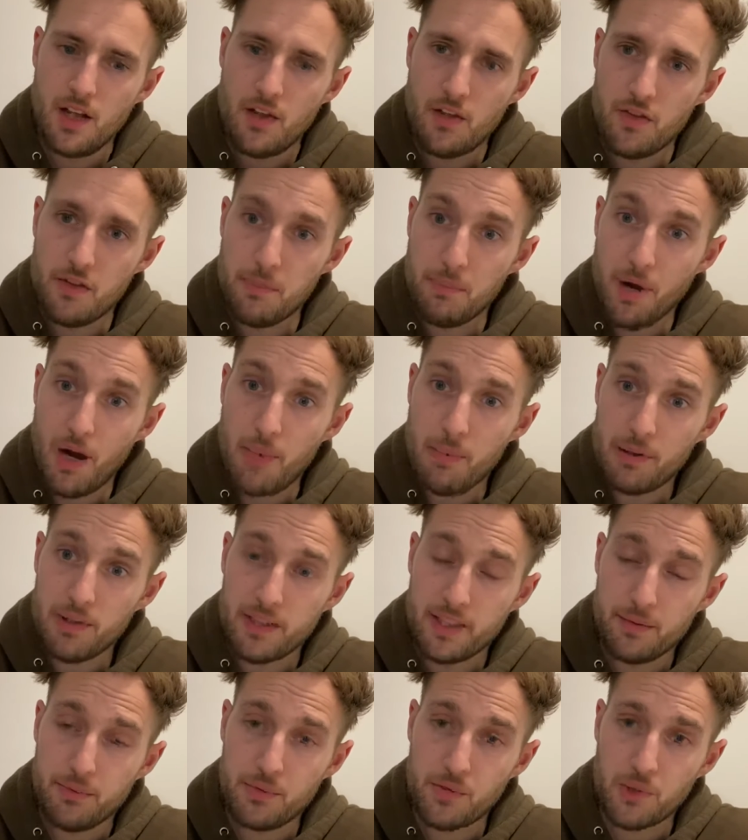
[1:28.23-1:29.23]
the barbell
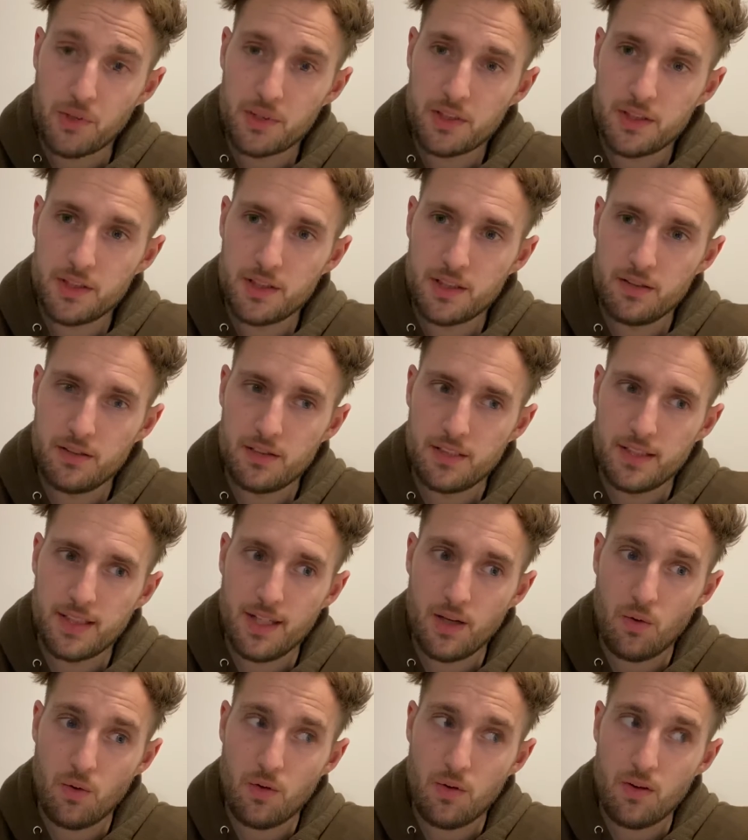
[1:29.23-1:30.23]
hip thrust.
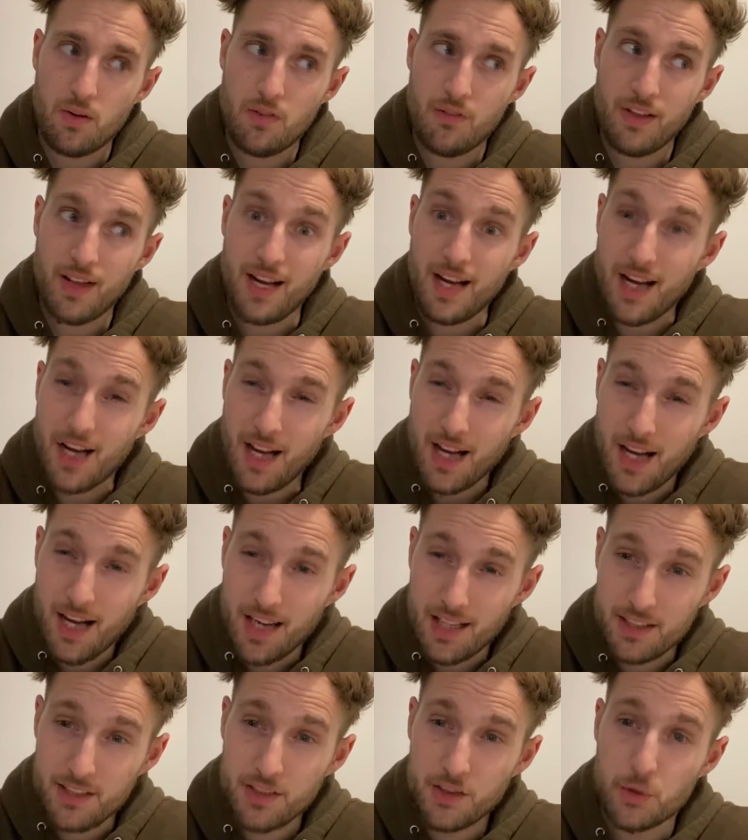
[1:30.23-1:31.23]
Now that
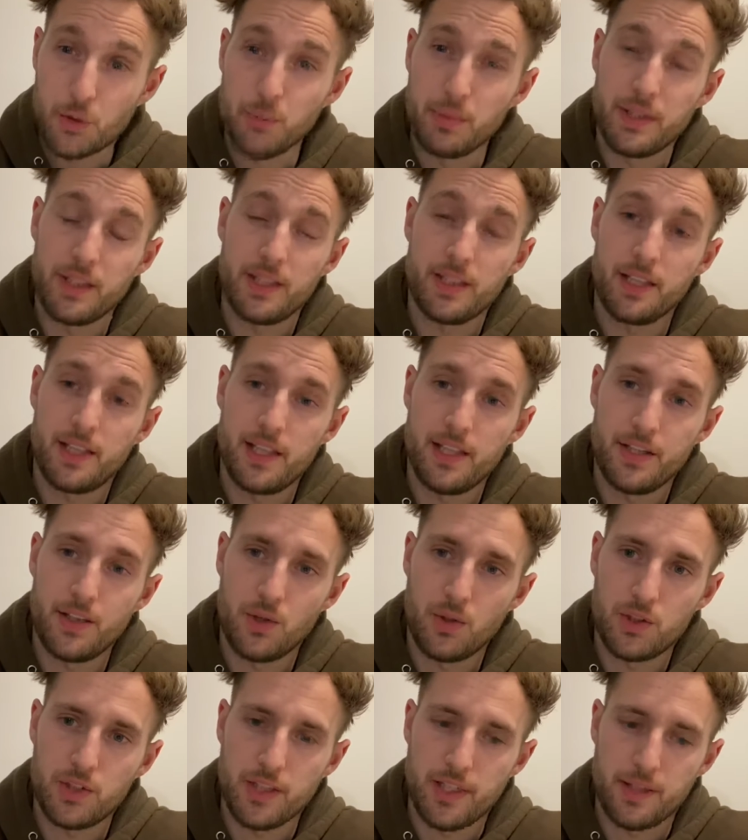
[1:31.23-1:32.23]
has to be in
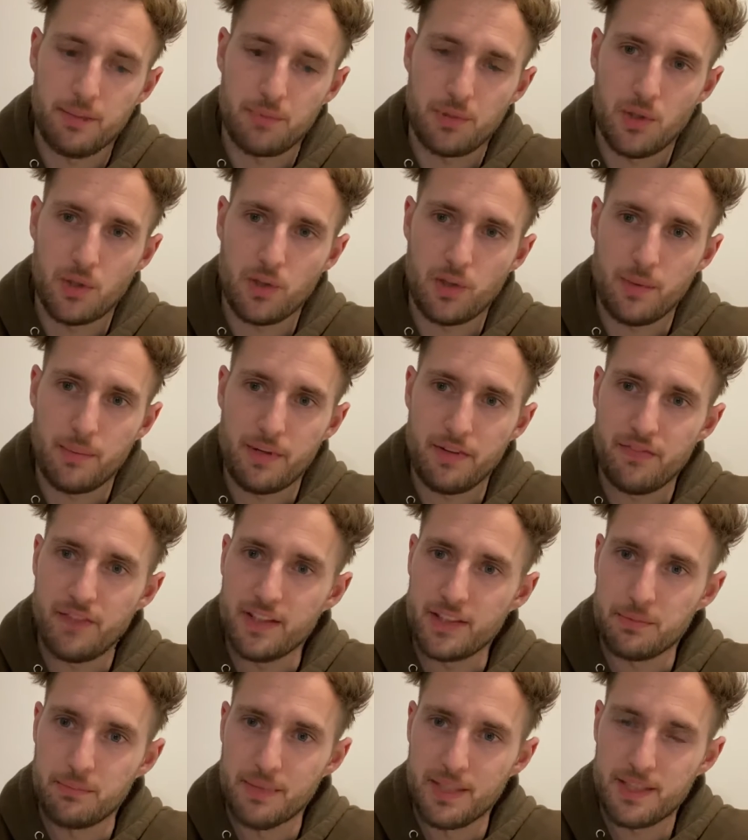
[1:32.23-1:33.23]
your training program. If it
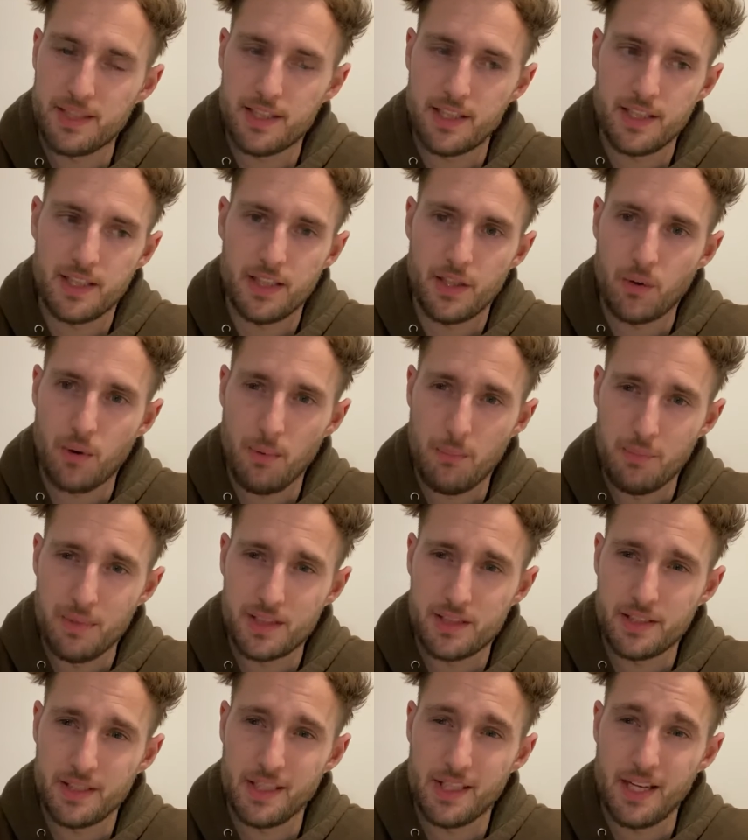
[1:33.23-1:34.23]
is missing, you are
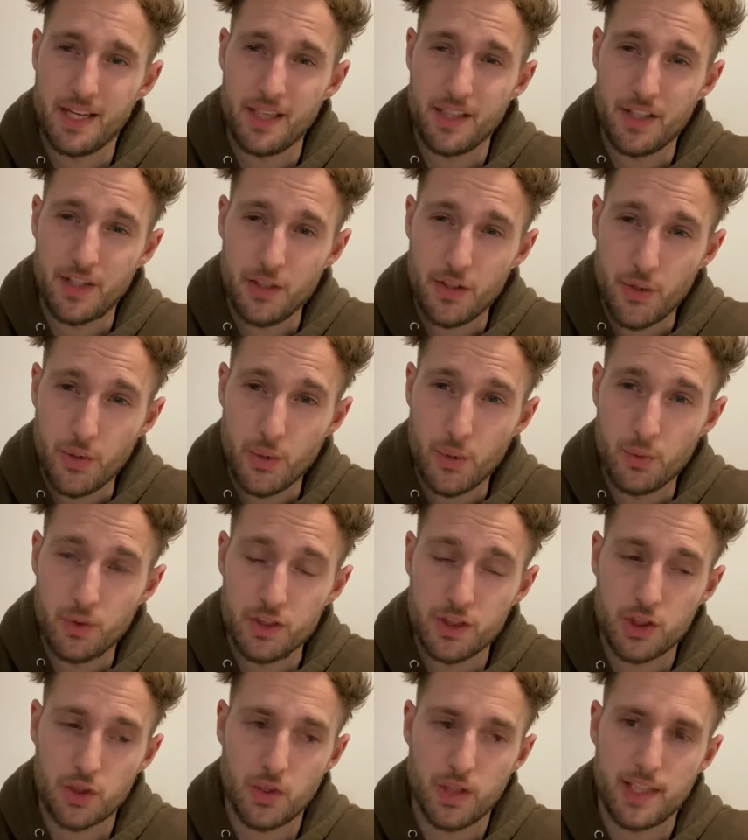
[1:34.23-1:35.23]
missing a
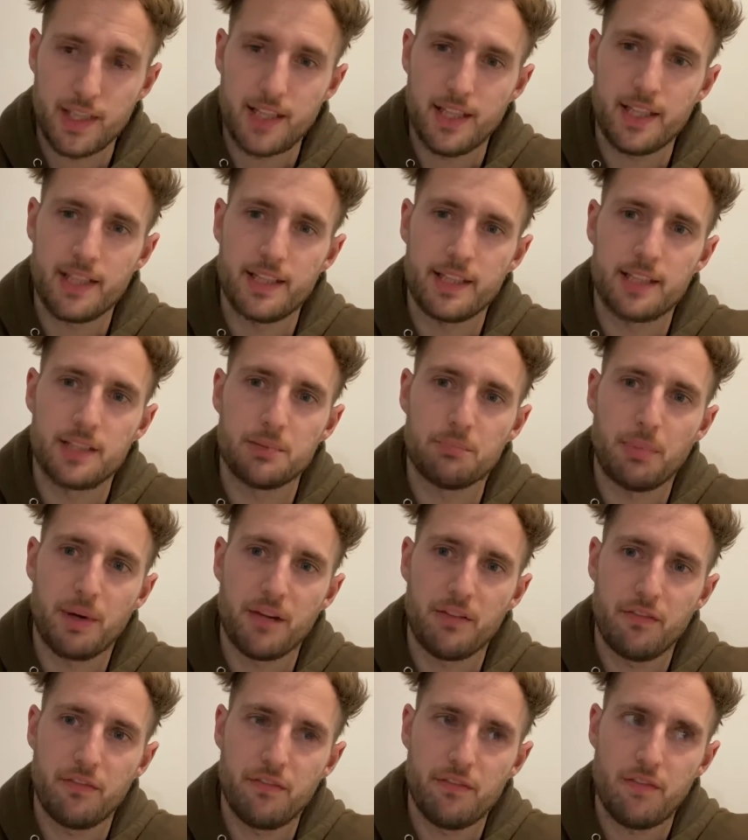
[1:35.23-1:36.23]
huge trick. It is
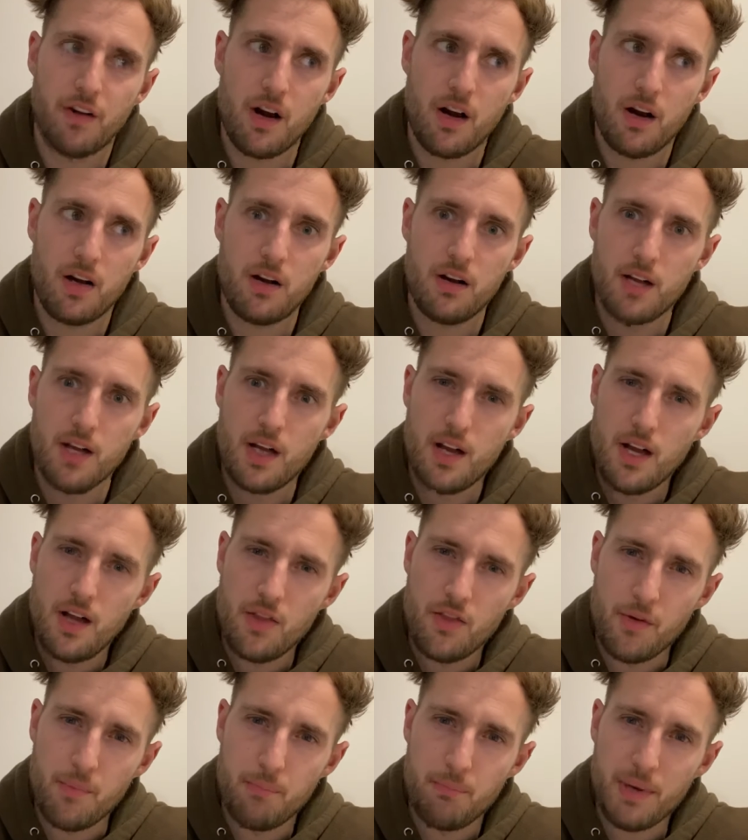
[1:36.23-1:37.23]
by far
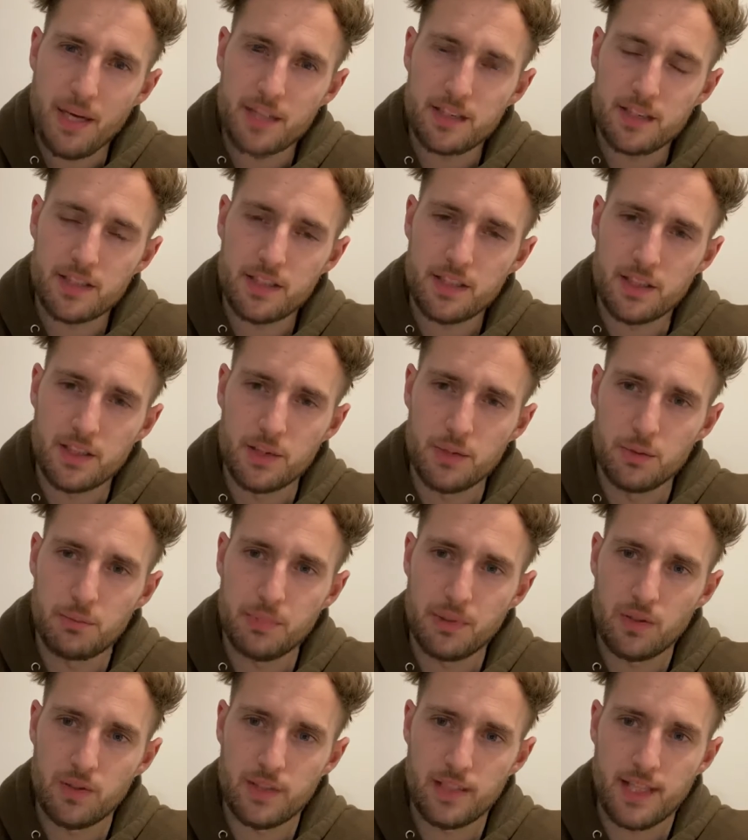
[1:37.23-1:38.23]
the best glute
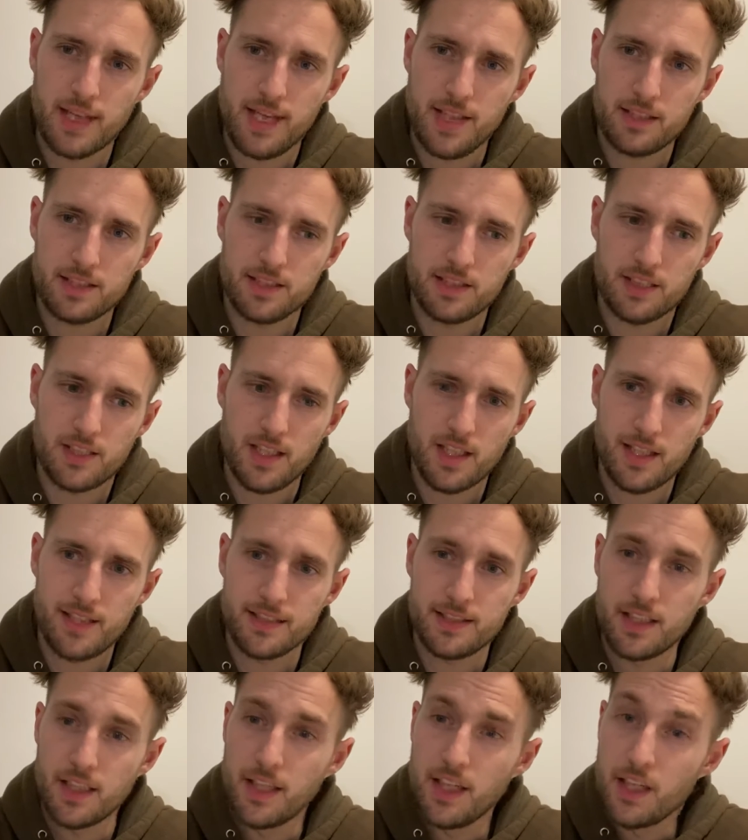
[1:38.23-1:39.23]
building
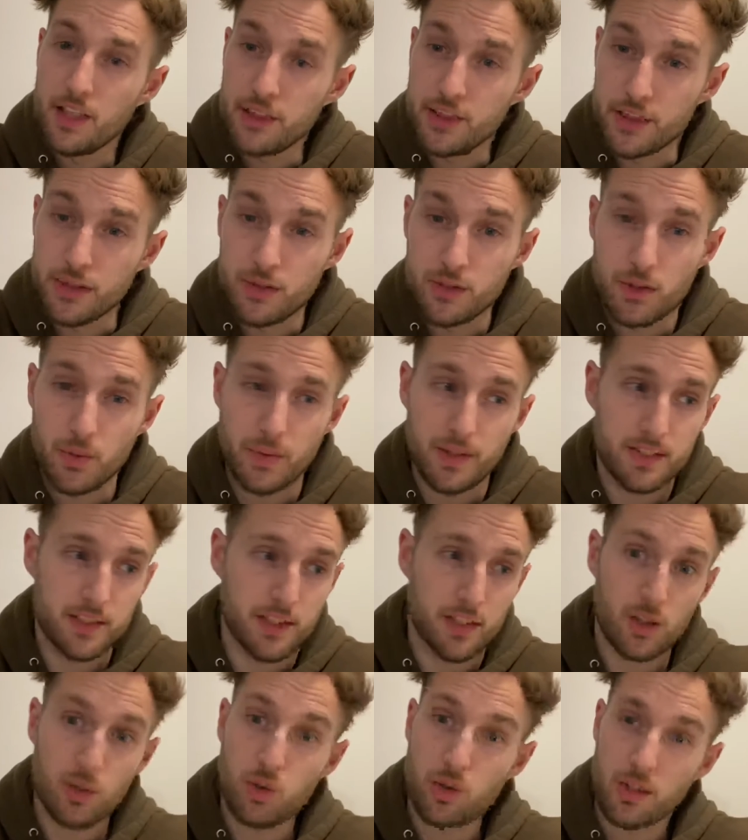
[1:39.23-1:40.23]
exercise due to its
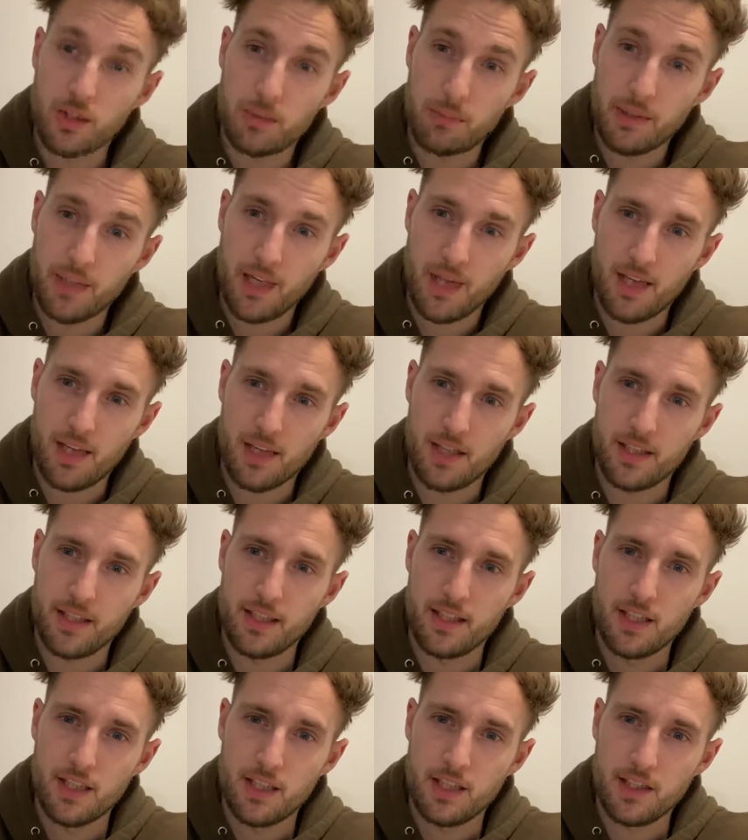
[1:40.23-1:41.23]
incredibly high
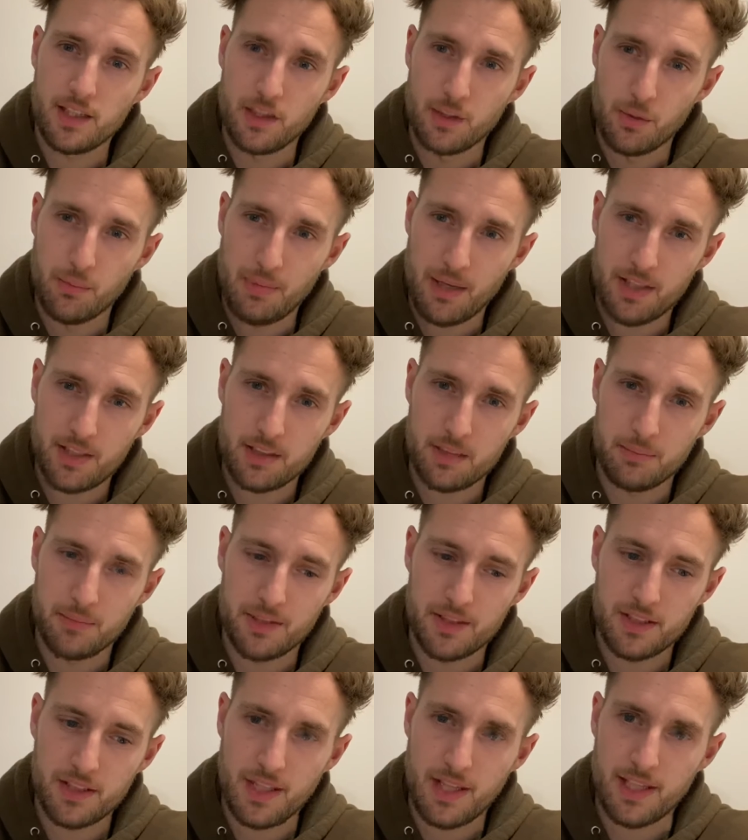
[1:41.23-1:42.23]
glute
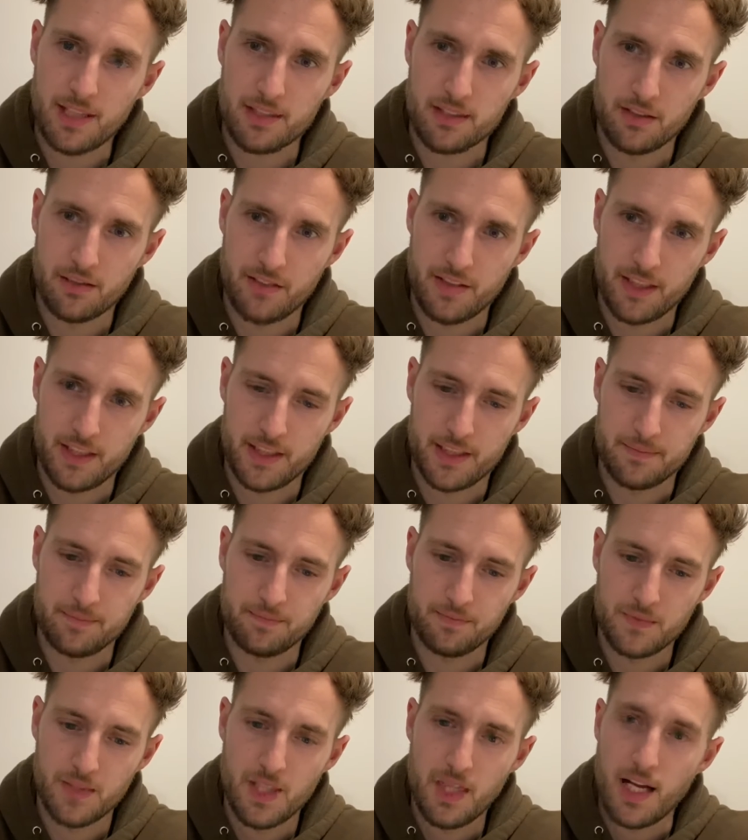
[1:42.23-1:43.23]
maximus activation.